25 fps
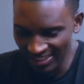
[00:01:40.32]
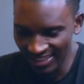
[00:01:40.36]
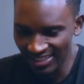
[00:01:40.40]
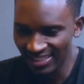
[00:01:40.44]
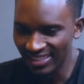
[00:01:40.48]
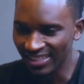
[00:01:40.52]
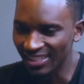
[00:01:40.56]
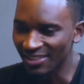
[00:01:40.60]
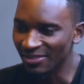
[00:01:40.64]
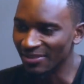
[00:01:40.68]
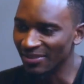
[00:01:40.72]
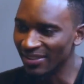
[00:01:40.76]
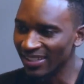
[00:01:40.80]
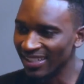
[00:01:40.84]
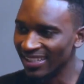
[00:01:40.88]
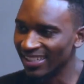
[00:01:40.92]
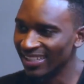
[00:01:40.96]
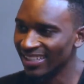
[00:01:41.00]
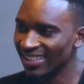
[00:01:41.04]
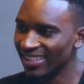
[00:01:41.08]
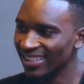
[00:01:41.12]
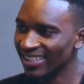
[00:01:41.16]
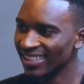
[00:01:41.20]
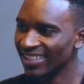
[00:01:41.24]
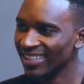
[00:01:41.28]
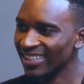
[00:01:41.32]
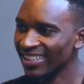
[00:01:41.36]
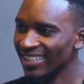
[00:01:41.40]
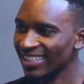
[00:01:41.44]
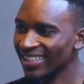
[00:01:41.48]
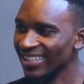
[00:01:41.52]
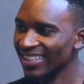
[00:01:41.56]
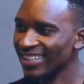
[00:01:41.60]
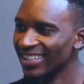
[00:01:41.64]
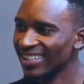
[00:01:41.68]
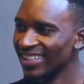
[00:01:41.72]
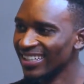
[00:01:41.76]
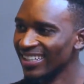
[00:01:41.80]
Yes, amen.
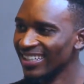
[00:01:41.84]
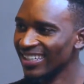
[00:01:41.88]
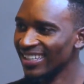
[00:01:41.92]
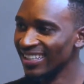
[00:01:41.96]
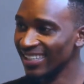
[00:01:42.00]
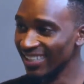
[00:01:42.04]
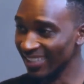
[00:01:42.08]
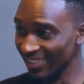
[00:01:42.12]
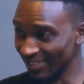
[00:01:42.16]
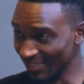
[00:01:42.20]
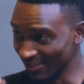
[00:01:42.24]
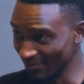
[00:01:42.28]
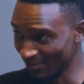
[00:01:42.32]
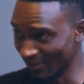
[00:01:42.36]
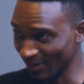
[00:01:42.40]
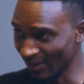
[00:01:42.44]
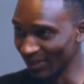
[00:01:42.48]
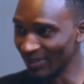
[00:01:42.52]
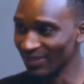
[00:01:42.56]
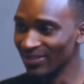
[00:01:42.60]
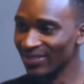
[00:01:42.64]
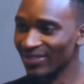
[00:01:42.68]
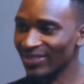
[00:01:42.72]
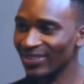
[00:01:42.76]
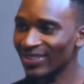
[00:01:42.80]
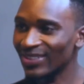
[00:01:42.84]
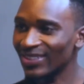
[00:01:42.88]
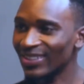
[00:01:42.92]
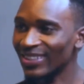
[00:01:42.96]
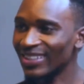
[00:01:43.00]
That was powerful.